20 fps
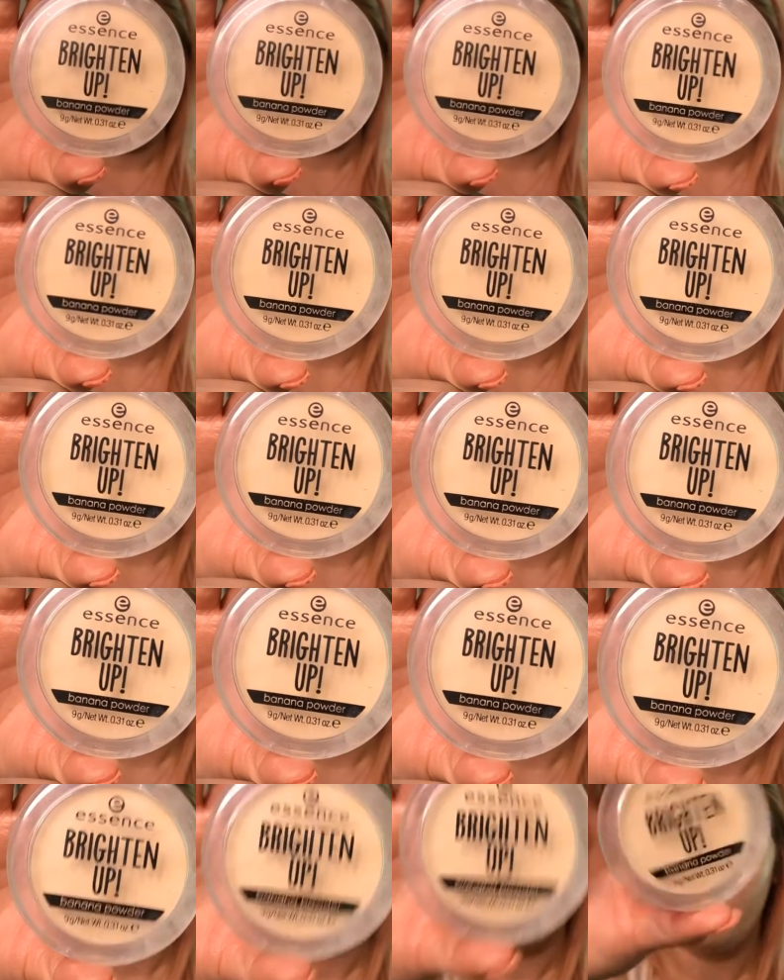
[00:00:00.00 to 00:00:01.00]
Up
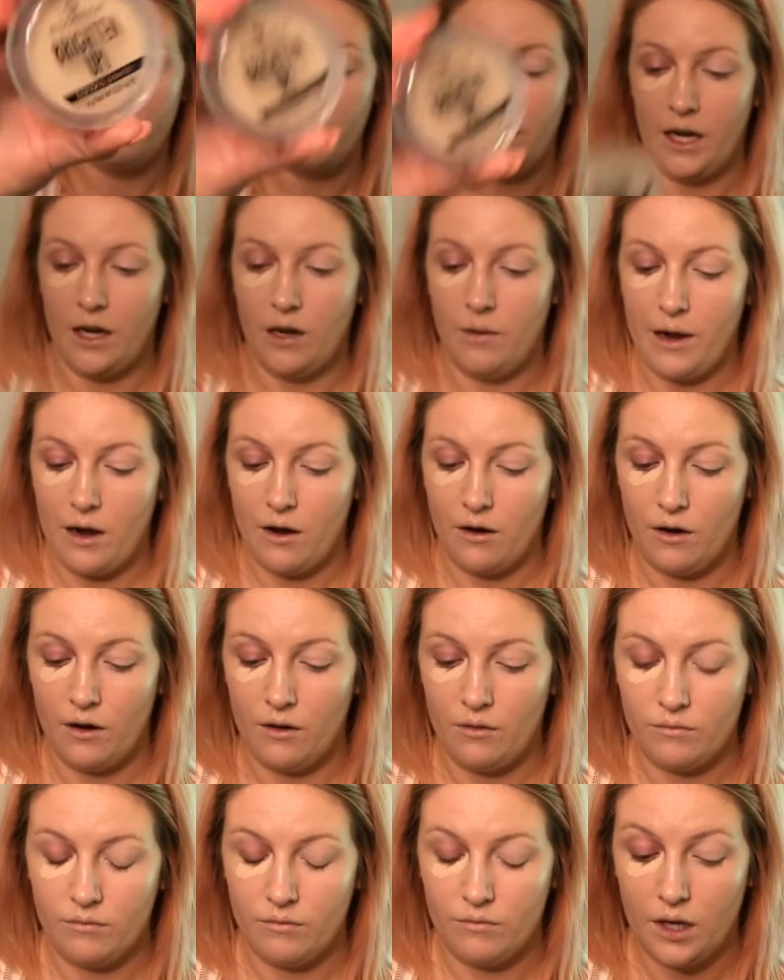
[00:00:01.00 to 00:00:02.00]
powder, banana
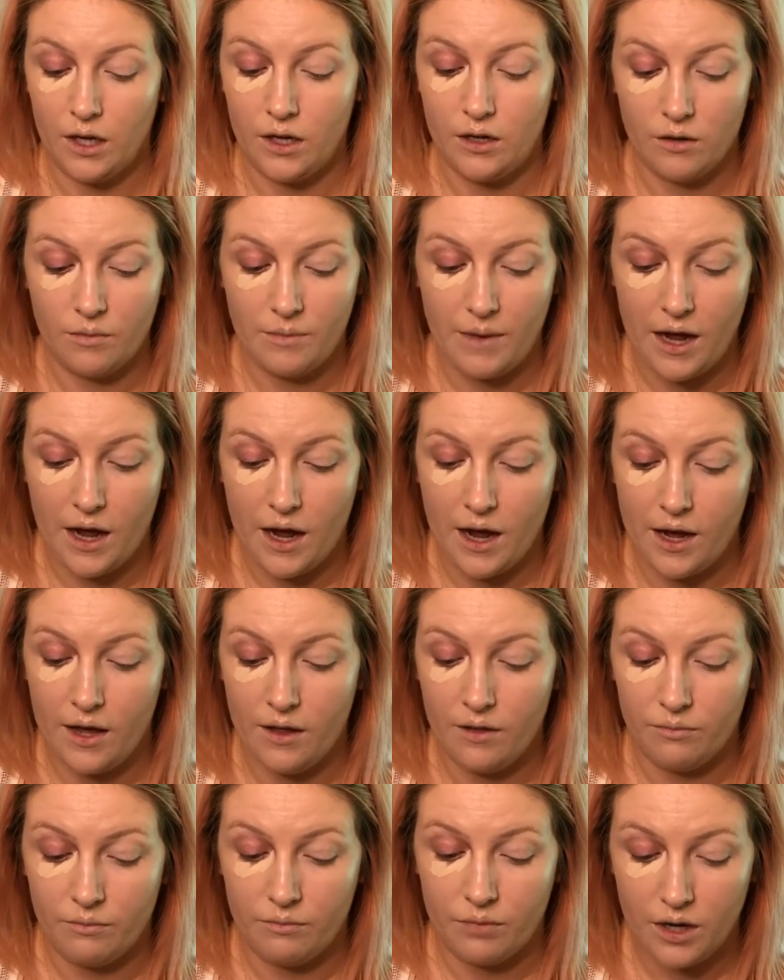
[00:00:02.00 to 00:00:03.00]
powder, under my
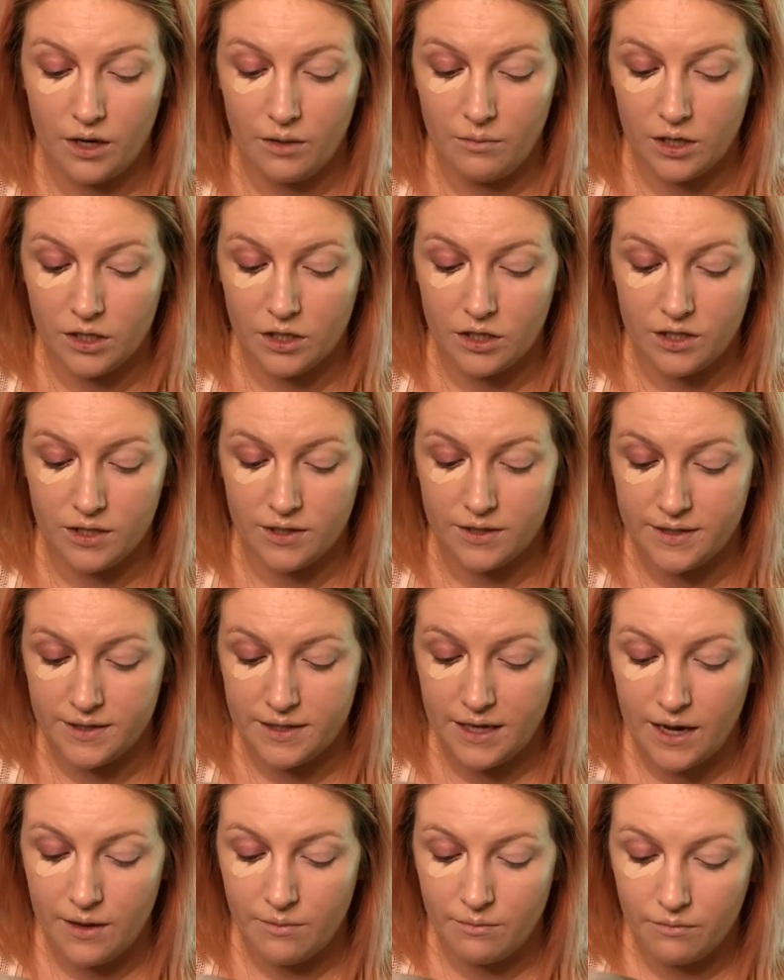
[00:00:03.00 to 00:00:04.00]
eye pretty much to
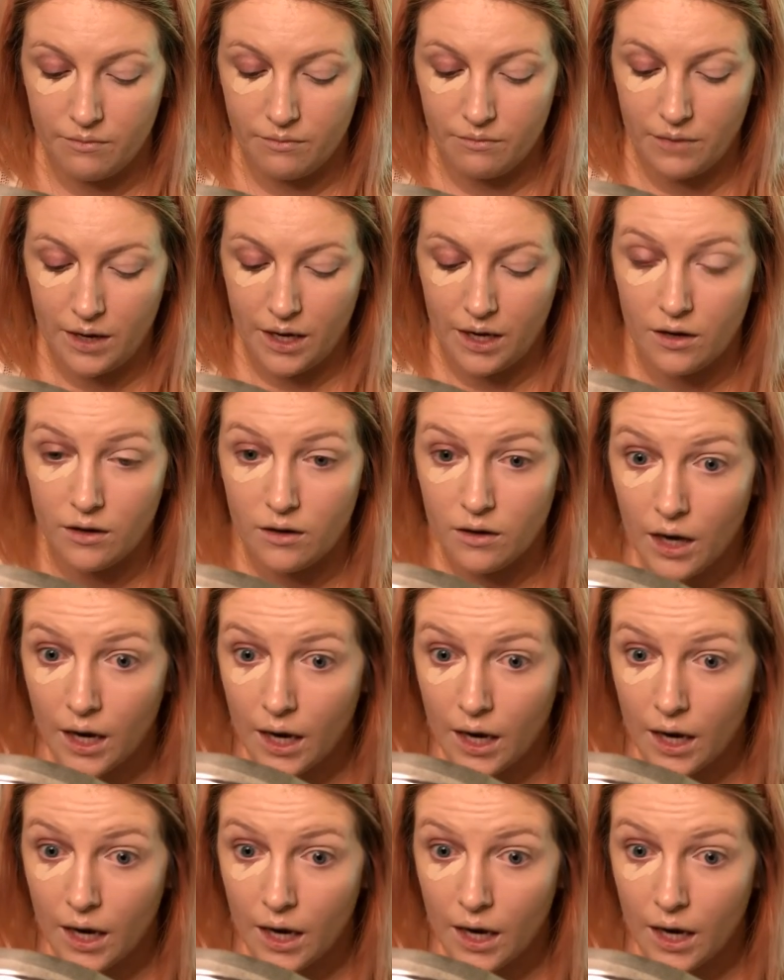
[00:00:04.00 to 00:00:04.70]
set my under